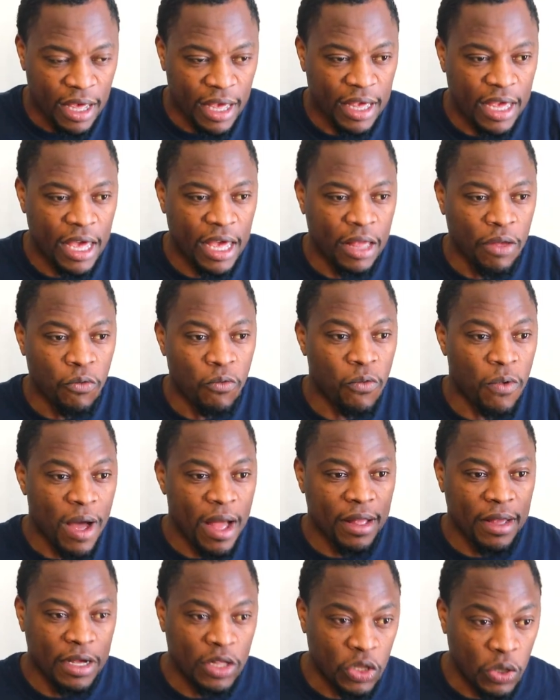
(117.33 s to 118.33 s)
Again,
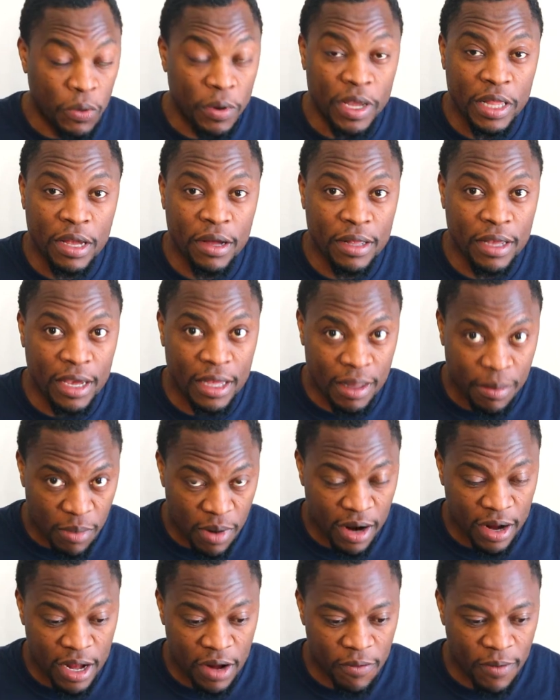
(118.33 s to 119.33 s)
what is going on in the
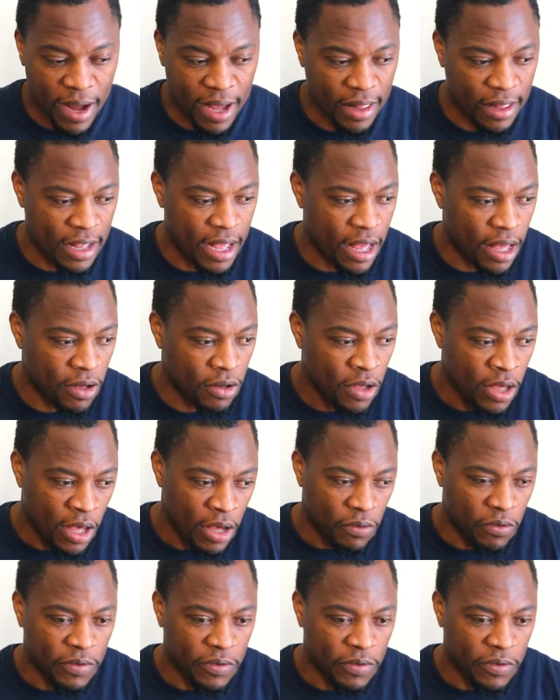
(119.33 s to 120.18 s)
market right now?